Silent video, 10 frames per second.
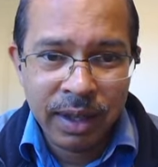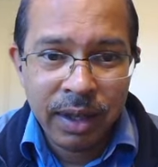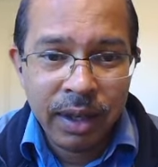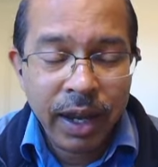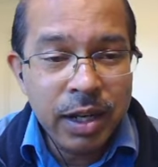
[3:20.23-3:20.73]

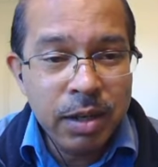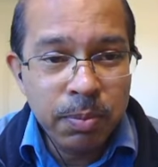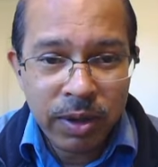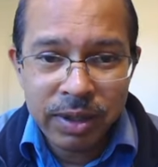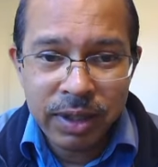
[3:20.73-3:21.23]
An
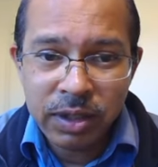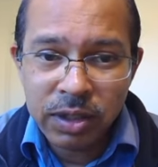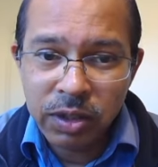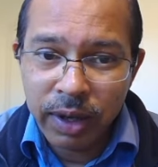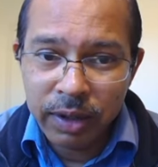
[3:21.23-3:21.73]
important thing
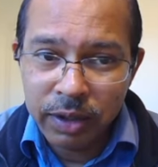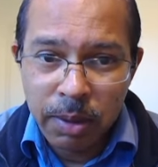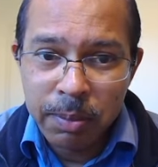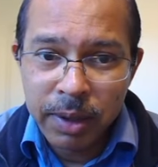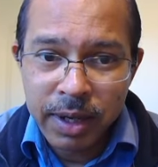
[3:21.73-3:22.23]
to
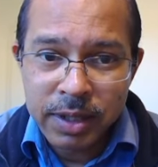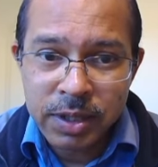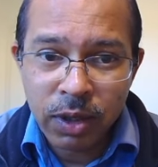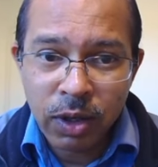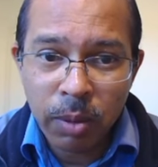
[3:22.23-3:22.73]
remember is
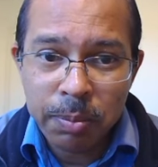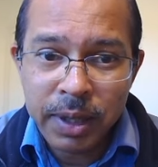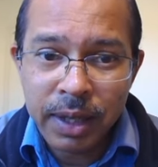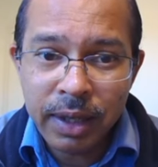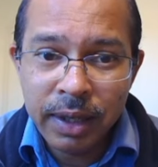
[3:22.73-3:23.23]
to
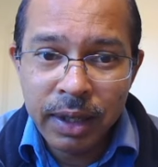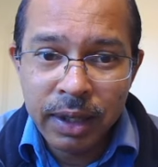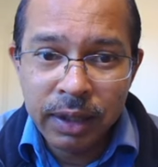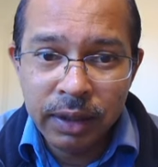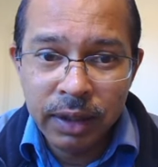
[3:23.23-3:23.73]
copy
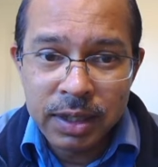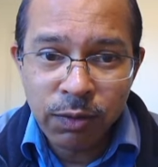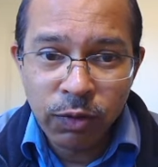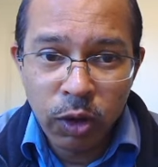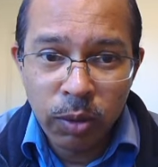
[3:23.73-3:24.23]
this
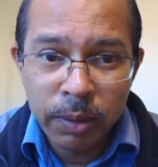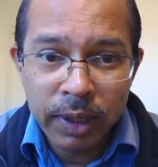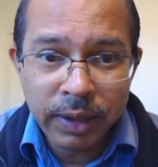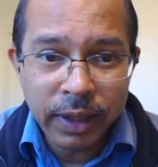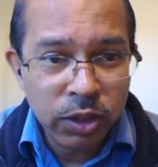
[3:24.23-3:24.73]
formula
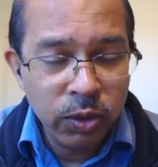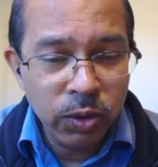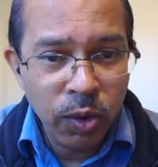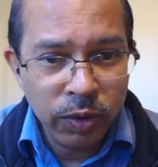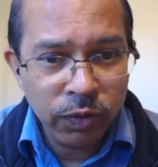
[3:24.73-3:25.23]
that you
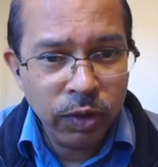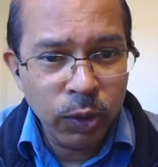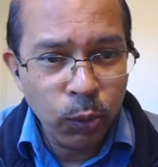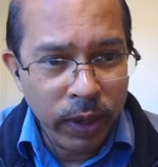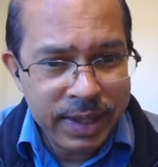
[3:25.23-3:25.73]
wrote for
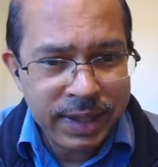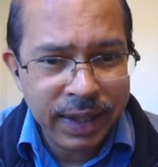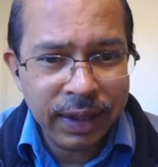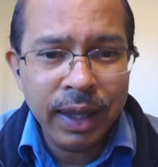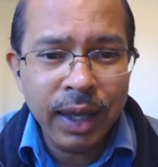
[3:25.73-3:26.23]
one
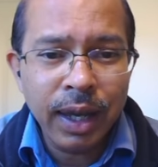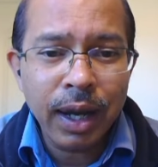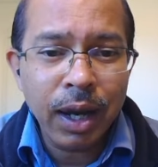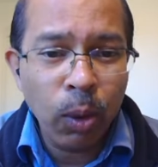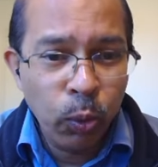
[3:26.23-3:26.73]
cell
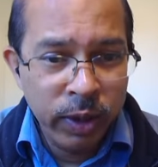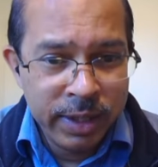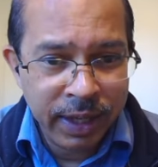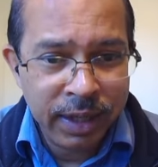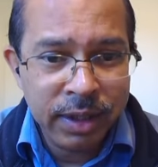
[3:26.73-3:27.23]
upwards
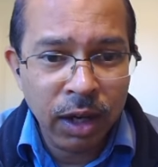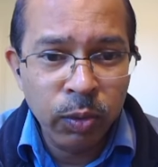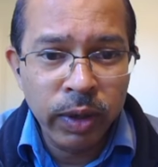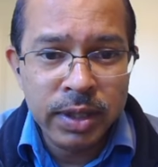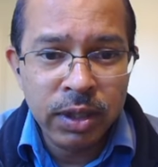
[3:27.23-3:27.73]
and
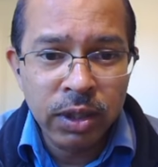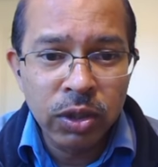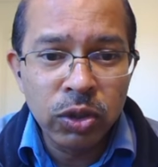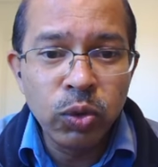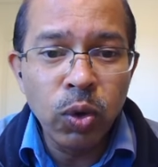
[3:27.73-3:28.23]
downwards
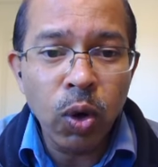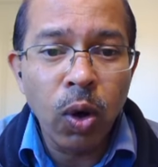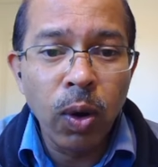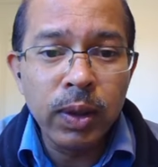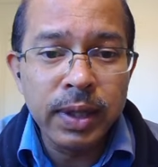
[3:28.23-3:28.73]
through
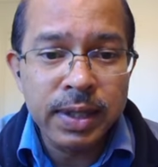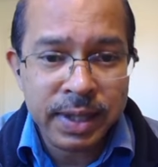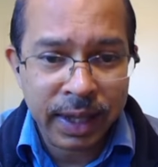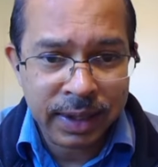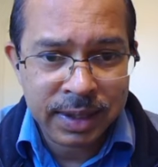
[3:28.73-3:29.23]
all the
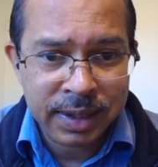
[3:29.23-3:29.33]
cells.